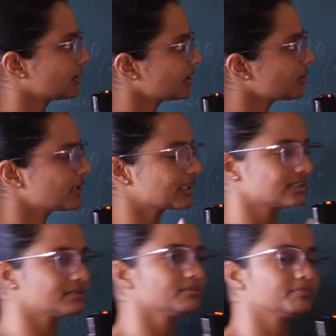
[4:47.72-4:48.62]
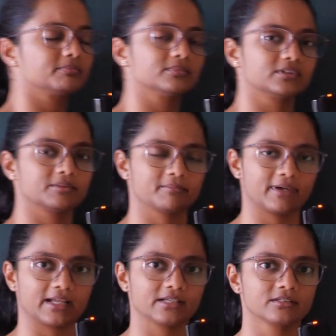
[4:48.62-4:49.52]
Now another
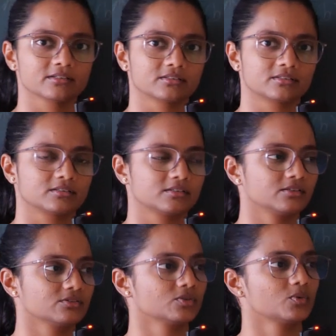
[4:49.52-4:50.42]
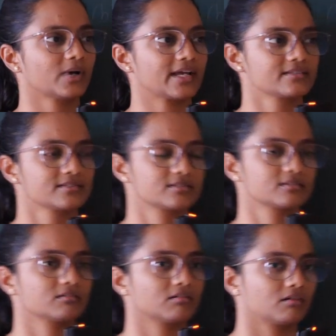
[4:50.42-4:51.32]
man, who
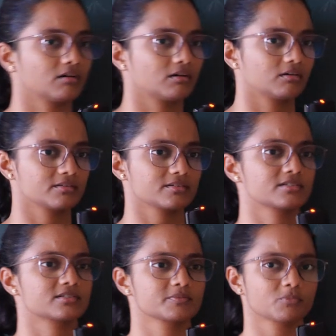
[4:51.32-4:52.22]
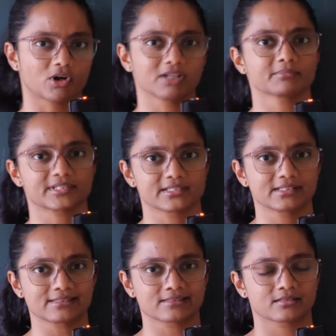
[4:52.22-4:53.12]
has small
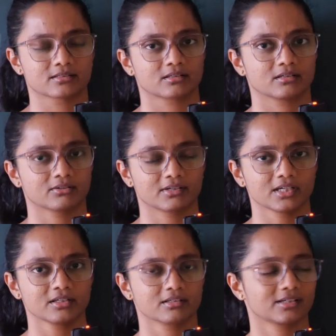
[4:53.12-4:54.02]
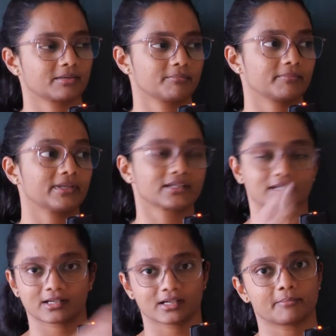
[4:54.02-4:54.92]
muscles, okay,
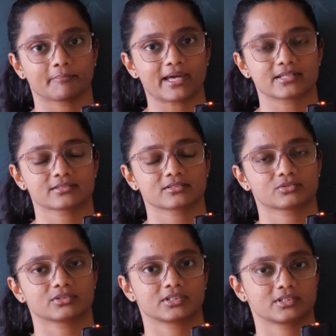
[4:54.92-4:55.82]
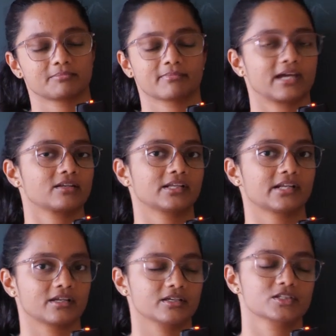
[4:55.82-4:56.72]
in comparison to that man that
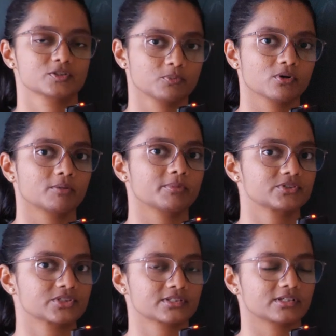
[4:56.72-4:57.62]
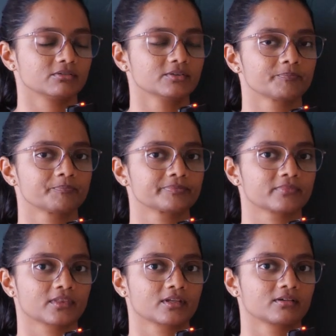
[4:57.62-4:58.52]
I spoke about just now,
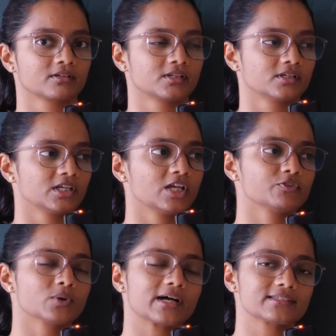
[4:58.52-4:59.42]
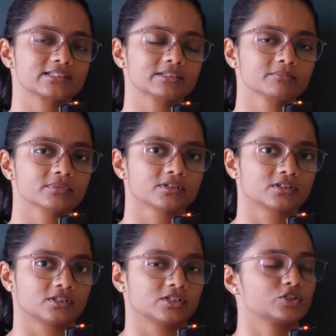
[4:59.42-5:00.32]
if you ask him
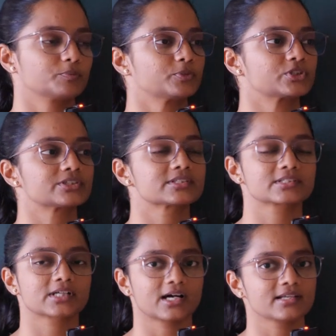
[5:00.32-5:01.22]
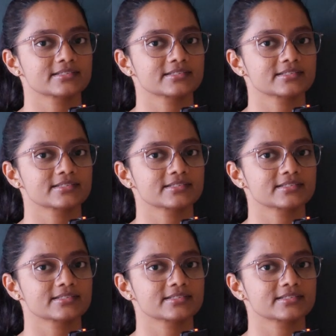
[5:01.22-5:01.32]
to push this car